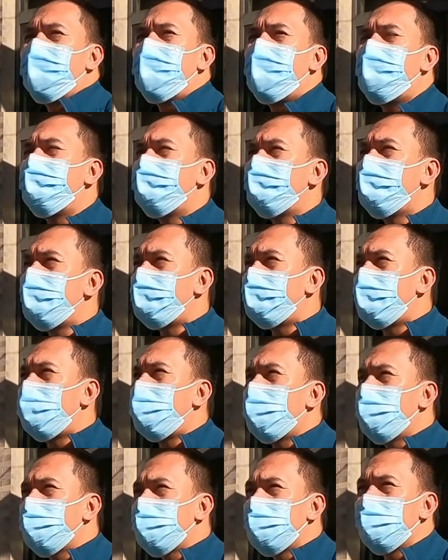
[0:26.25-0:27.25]
every
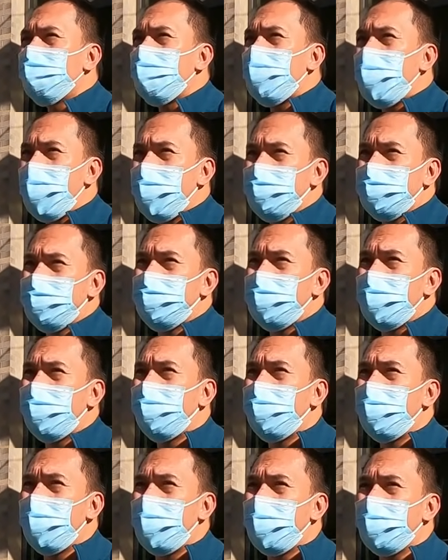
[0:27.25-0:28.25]
person has
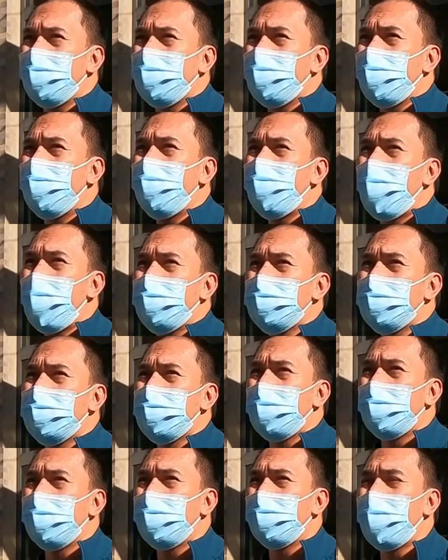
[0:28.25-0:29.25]
different effects
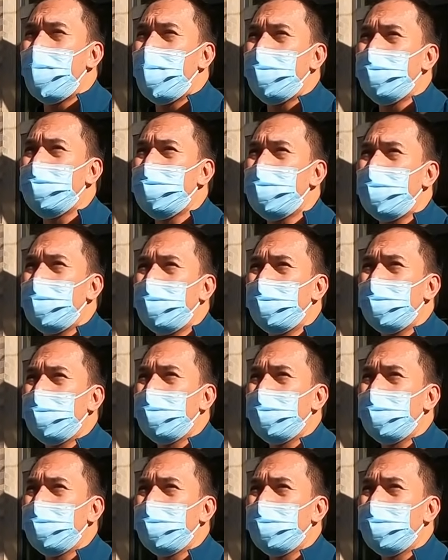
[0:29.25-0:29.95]
on the vaccine.